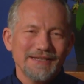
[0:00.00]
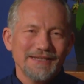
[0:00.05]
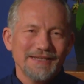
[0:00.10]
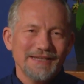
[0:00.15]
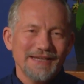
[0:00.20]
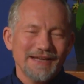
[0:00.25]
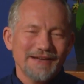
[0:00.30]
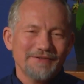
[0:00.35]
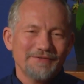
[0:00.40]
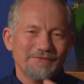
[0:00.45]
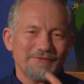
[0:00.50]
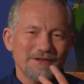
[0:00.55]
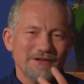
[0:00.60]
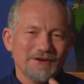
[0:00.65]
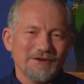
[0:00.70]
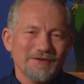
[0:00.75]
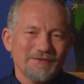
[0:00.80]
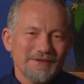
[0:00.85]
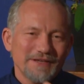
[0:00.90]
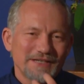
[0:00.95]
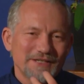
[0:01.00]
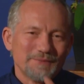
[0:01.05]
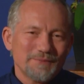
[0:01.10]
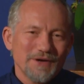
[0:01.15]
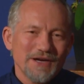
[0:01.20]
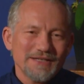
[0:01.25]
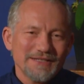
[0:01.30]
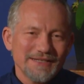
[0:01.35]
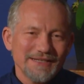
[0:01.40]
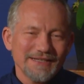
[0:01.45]
He had a fear of
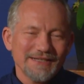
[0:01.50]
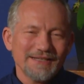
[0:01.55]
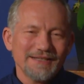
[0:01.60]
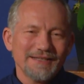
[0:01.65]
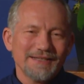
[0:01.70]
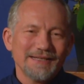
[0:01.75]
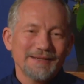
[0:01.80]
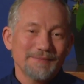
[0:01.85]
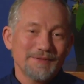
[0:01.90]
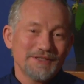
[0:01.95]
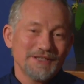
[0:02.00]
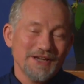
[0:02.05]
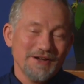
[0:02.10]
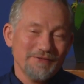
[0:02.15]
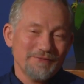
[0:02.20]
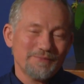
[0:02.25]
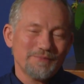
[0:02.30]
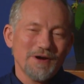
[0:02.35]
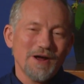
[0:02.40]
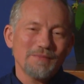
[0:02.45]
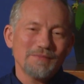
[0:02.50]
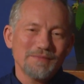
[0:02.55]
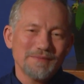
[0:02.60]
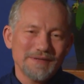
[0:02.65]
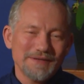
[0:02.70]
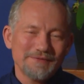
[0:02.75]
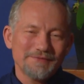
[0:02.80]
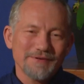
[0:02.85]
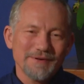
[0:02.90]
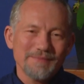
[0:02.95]
expressing himself,
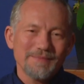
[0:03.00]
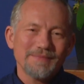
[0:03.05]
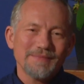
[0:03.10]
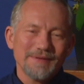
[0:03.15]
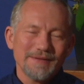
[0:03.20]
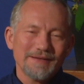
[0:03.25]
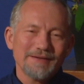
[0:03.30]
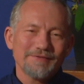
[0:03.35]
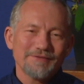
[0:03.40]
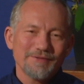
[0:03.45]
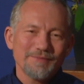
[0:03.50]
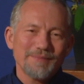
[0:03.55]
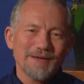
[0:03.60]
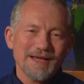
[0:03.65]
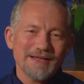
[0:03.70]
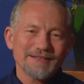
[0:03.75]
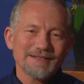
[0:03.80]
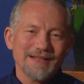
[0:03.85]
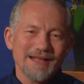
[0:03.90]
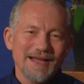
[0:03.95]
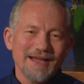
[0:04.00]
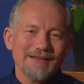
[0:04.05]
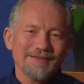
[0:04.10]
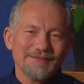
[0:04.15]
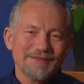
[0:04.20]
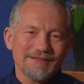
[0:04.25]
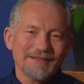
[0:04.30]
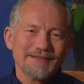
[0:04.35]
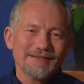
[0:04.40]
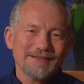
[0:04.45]
probably from past
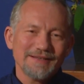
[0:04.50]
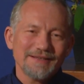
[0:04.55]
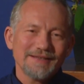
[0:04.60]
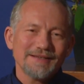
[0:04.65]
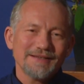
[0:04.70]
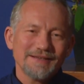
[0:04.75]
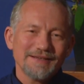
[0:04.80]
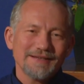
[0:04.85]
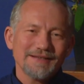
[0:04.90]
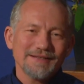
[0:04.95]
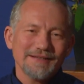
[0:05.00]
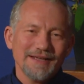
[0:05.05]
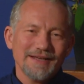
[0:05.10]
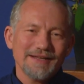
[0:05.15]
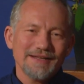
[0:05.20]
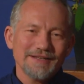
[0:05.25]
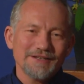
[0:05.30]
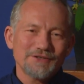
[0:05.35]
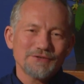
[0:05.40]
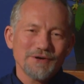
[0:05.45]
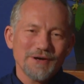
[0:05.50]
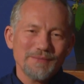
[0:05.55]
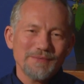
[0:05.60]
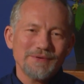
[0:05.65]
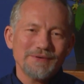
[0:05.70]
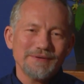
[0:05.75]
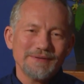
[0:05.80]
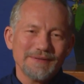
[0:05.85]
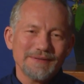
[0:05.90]
lives, getting in trouble.